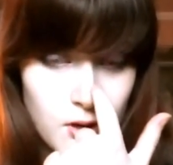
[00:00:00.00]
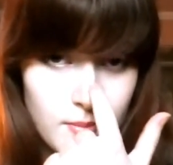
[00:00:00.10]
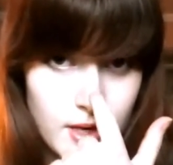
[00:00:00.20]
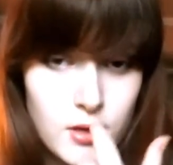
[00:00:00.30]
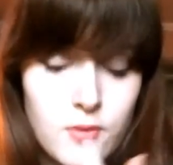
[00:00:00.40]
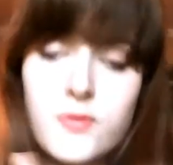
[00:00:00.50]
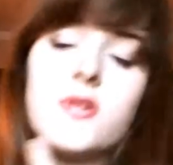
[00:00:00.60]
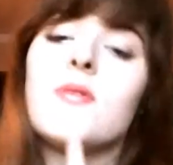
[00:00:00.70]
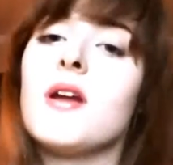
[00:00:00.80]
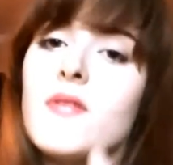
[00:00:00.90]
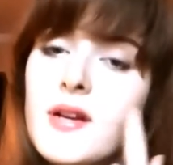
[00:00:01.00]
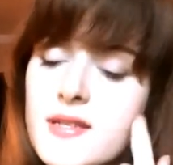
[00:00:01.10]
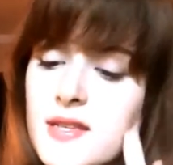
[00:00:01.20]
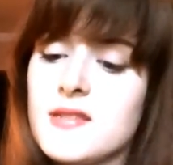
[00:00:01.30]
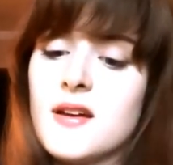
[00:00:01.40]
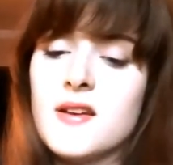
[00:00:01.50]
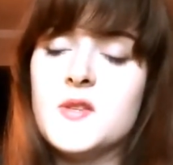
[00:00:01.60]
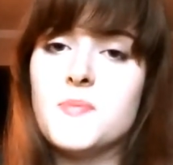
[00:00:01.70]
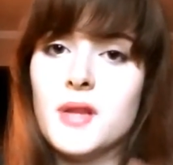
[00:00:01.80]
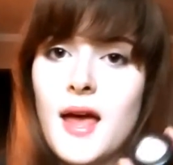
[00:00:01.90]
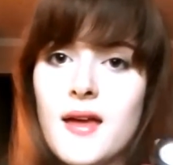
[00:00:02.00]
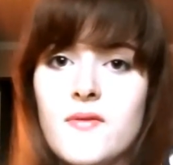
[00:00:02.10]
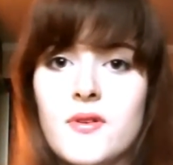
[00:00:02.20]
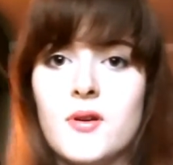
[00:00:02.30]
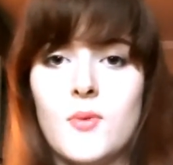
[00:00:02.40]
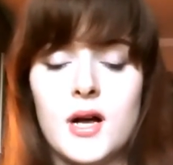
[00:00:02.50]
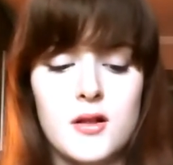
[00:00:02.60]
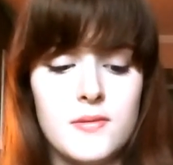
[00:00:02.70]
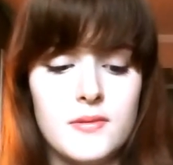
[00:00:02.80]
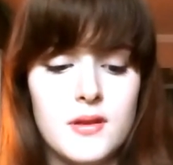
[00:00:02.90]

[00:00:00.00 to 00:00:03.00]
on my nose or whatever, because this does blend very well,